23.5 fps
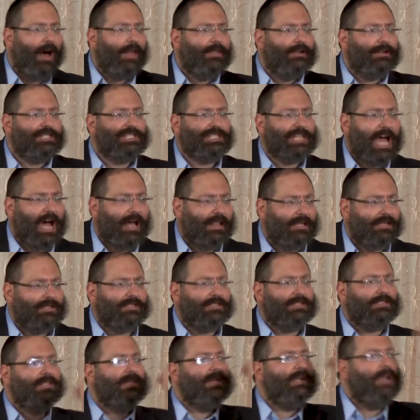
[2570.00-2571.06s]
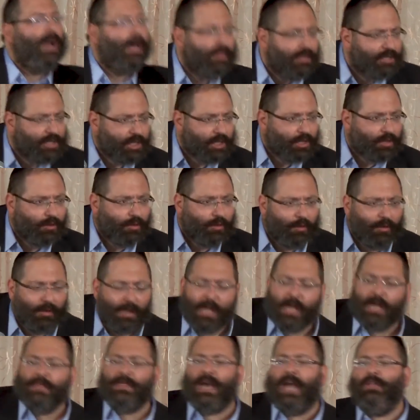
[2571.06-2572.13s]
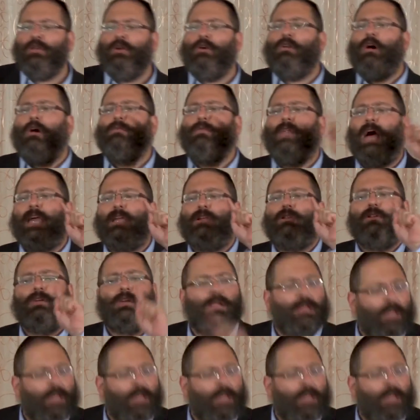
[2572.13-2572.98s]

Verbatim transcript: other challenges in the other school. Then you don't like your